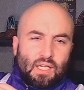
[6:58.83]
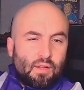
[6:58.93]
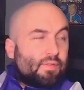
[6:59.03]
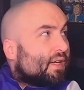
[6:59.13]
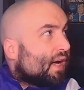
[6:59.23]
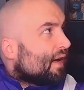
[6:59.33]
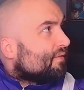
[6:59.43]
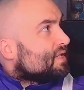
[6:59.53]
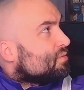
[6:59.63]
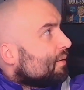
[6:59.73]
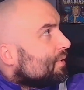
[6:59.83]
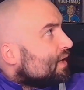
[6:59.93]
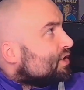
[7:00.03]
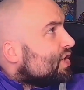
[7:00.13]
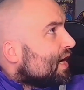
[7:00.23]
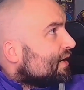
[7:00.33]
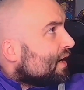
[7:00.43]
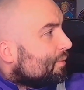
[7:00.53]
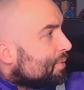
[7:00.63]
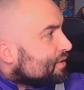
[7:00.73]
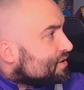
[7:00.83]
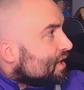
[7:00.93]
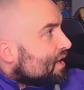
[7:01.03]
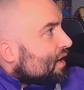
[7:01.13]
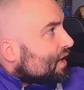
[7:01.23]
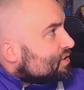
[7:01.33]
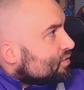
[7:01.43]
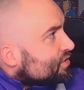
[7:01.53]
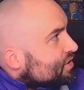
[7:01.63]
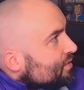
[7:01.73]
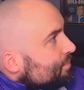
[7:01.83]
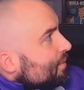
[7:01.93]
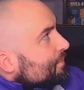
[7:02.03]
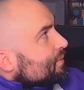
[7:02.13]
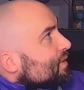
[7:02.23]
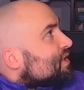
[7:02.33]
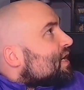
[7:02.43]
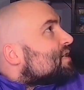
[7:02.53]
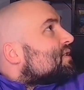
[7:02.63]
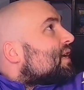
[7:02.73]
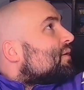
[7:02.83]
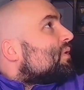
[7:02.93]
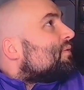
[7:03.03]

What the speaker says: I don't think I have this one. I'm going to check now because I saw 2 Pompey ones yesterday